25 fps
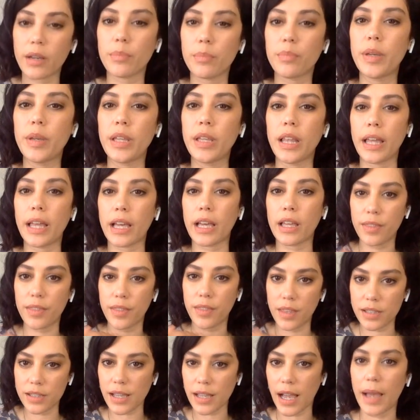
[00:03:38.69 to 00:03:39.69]
be like,
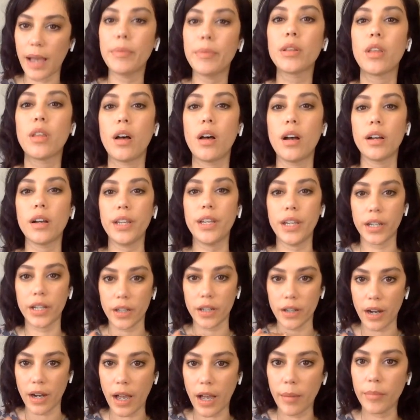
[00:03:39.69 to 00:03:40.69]
this, I belong
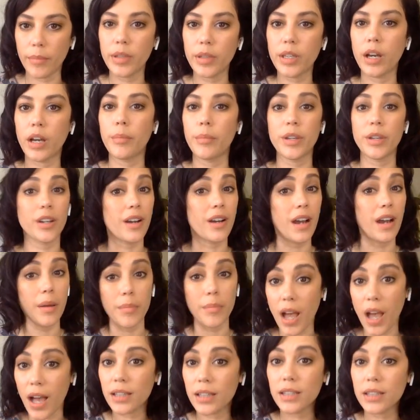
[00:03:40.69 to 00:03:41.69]
here, I'm coming here, I'm
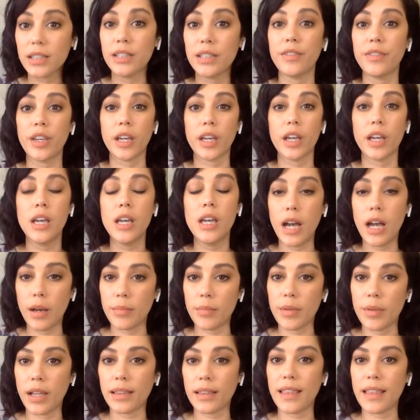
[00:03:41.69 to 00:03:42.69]
not leaving, I'm
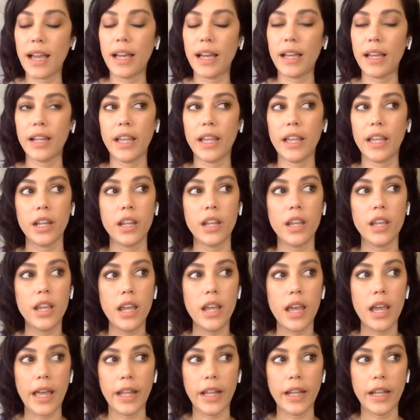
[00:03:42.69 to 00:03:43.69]
not that.
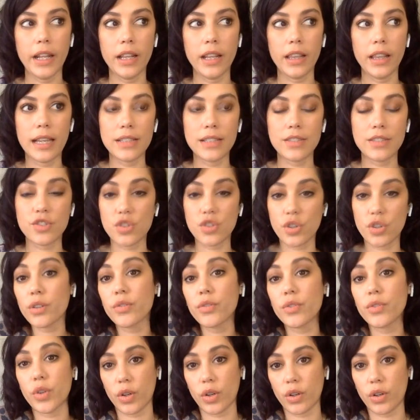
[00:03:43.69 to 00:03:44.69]
And that
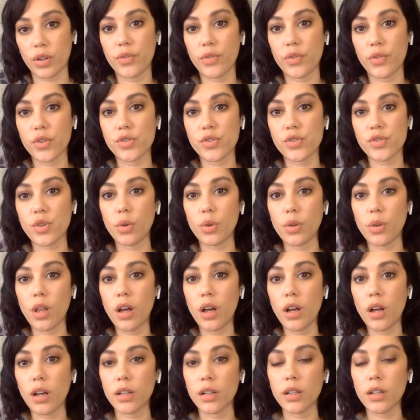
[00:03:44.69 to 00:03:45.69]
served her for so
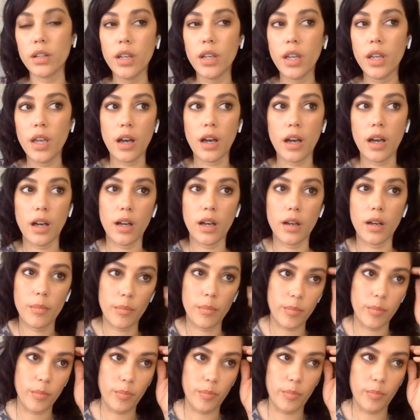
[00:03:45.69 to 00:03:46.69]
long.
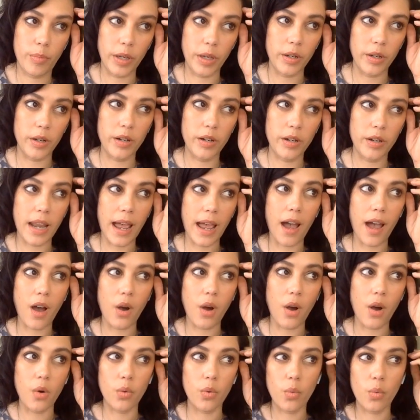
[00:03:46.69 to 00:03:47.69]
But
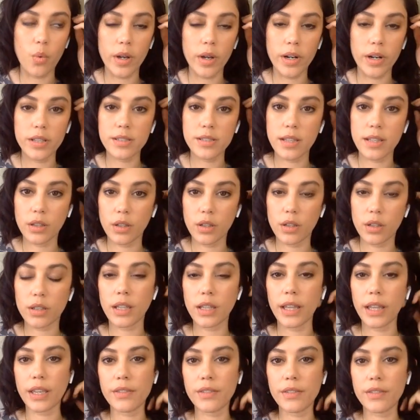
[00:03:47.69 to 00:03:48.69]
now, what does it look
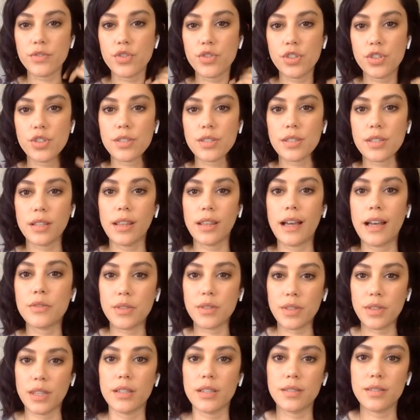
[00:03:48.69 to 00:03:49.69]
like if she just
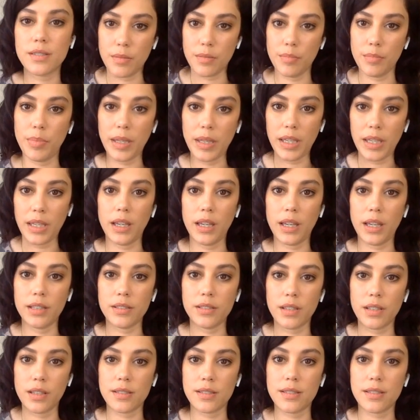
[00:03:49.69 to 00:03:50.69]
allows things to be and
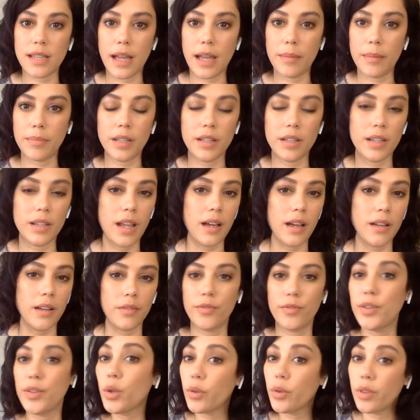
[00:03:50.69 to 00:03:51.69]
to accept and not
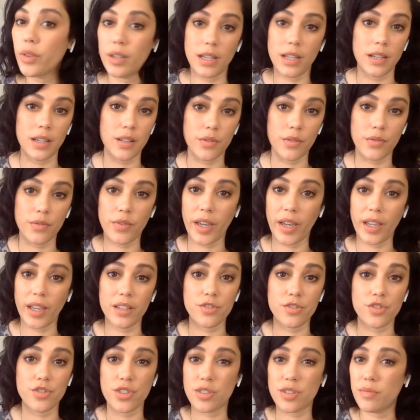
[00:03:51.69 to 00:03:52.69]
feel the need to fight
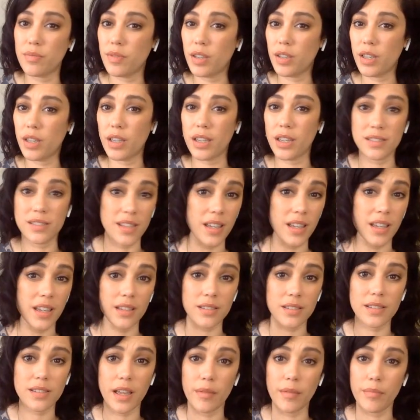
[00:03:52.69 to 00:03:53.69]
and just
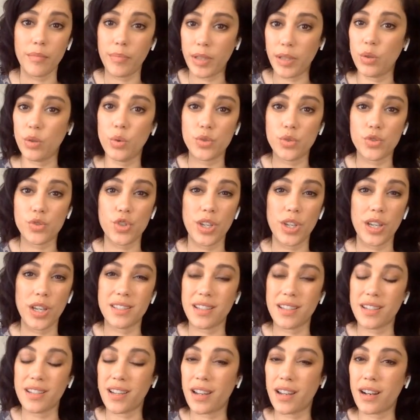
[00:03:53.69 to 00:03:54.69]
exist and be who she is
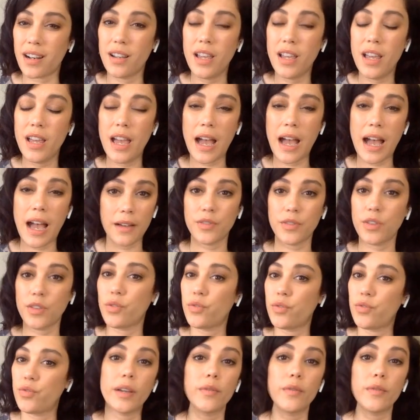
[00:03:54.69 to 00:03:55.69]
and not have to
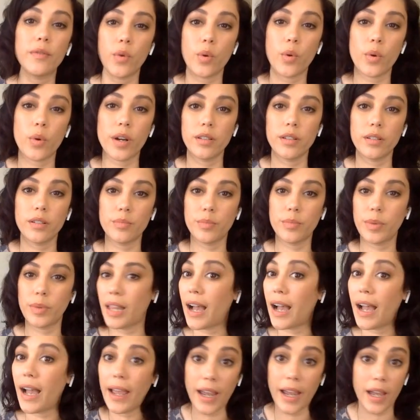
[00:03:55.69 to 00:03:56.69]
fight for it? Be
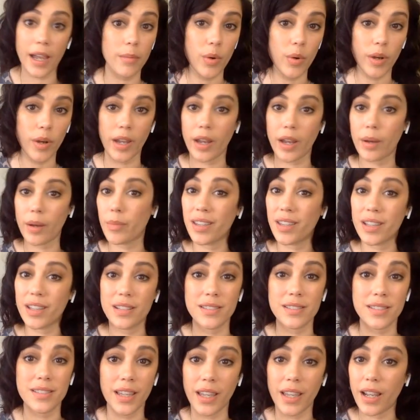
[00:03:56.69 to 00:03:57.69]
like, I am who I am, and that
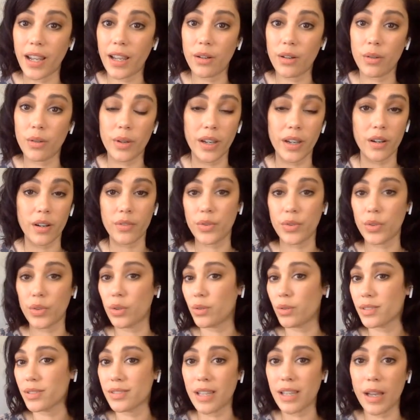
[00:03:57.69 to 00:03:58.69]
is it. I don't care if you
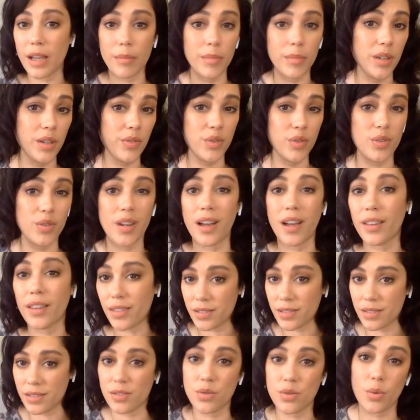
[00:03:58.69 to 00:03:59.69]
don't accept me. If you're not,
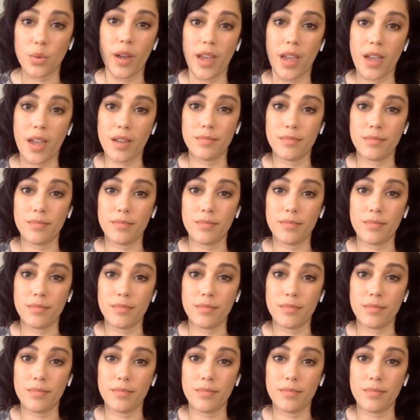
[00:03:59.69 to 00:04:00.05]
this is who I